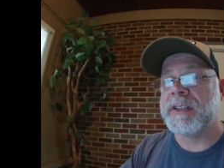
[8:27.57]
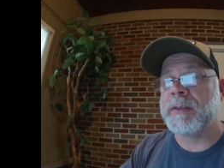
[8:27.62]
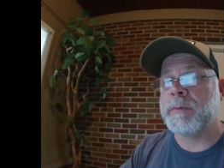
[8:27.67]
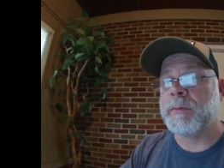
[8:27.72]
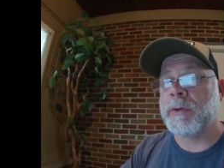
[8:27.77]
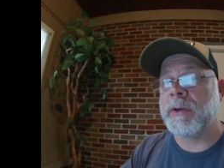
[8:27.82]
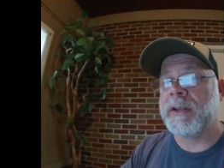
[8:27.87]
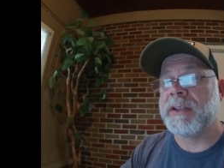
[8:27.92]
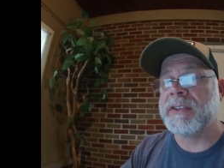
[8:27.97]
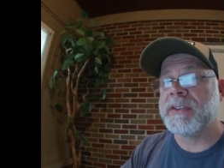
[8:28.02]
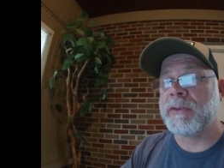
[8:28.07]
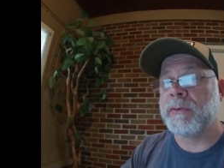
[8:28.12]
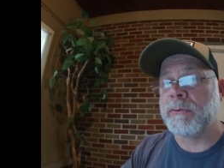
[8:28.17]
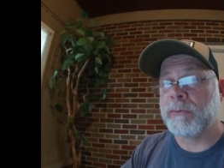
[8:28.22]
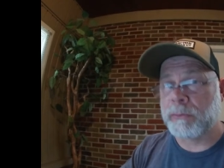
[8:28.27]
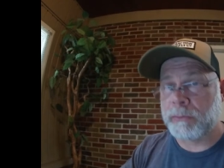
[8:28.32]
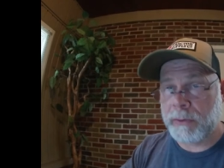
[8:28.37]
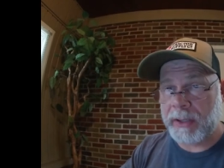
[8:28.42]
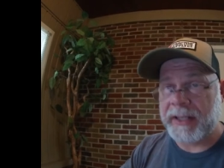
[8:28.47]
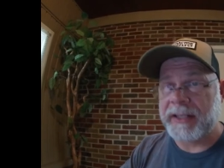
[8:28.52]
in price
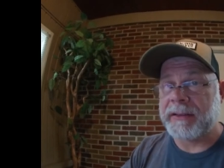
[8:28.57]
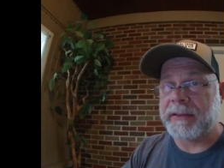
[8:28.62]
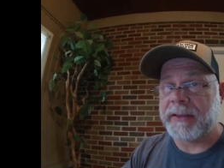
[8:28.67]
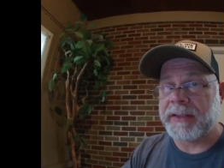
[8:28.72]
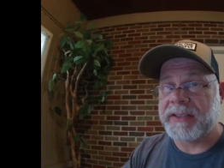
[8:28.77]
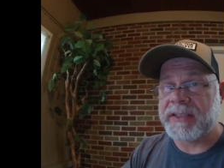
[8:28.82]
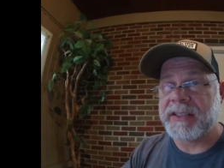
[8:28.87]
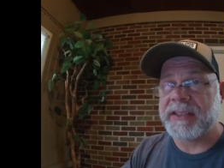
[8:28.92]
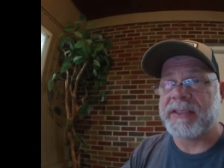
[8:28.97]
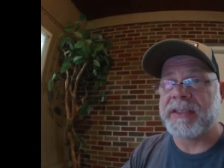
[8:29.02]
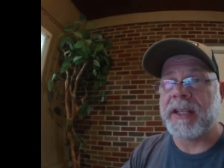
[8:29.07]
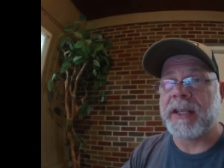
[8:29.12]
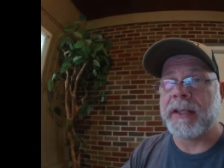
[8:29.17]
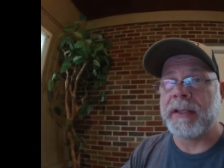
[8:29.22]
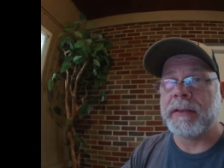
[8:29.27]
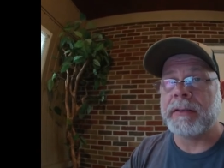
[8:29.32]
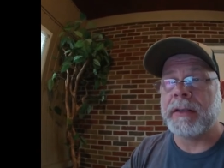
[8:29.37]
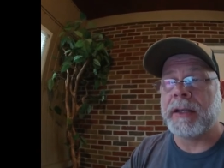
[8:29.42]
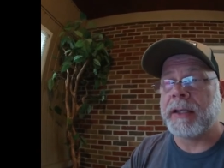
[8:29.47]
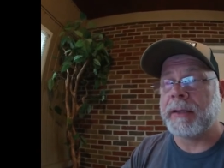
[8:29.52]
greatly since I,
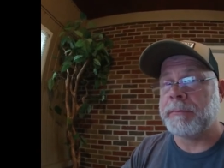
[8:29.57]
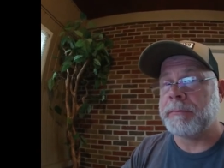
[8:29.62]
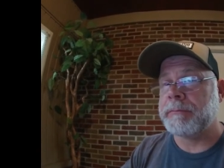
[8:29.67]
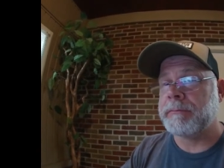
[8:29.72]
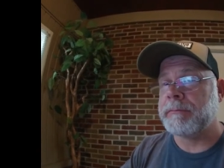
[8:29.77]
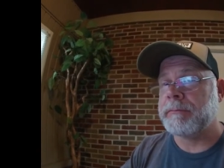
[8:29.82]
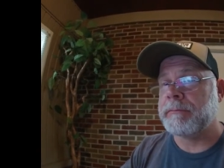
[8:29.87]
I